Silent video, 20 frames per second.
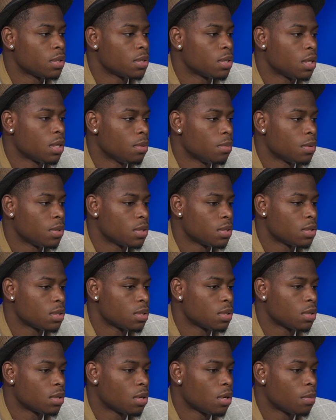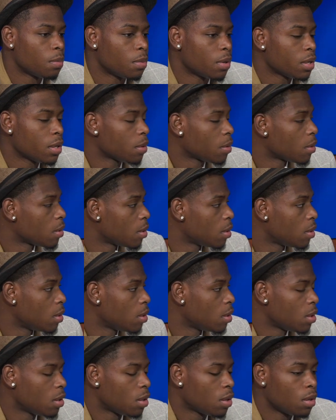name is Umbre.
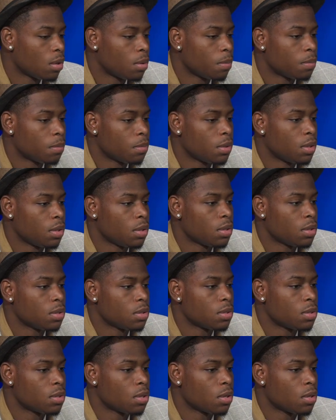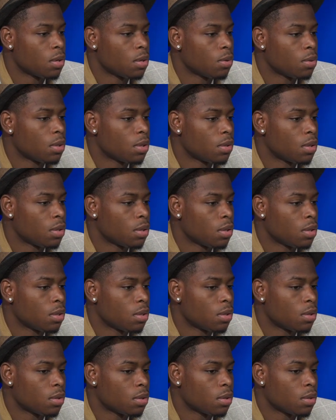He's the owner of
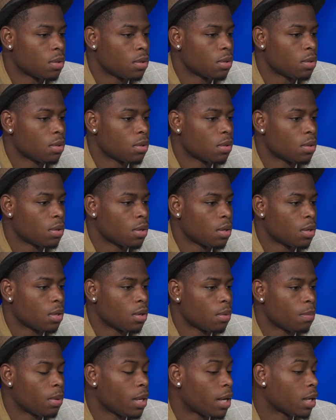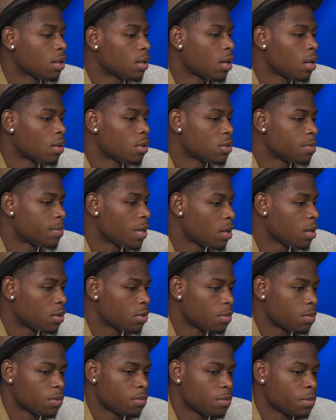the Black Dollars Matters
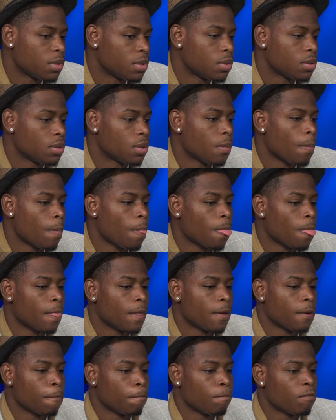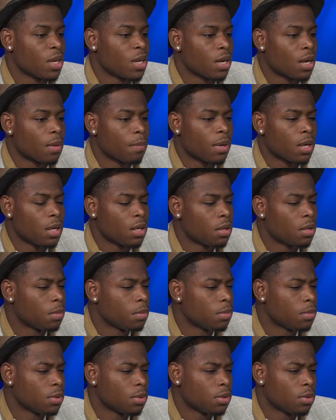movement. And I met him
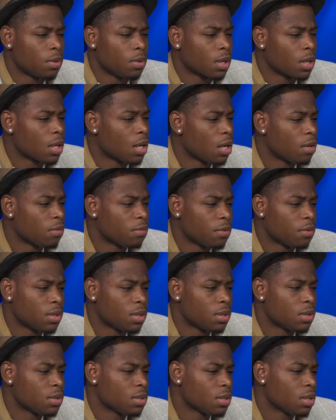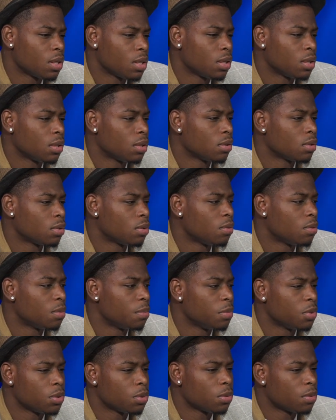through a conference, like through a
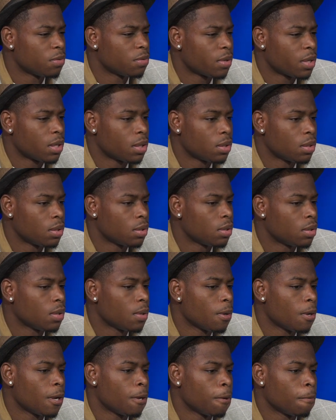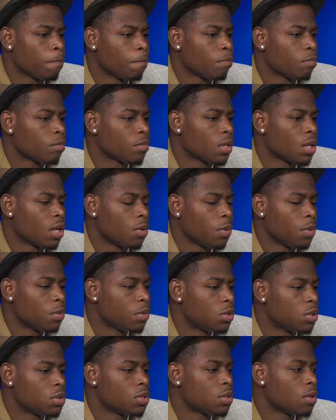mutual friend. And we were
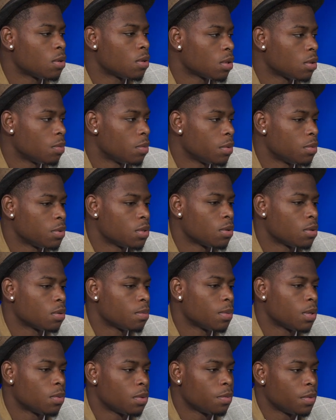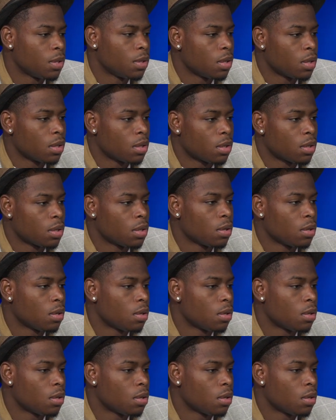just talking. We were talking about what we did,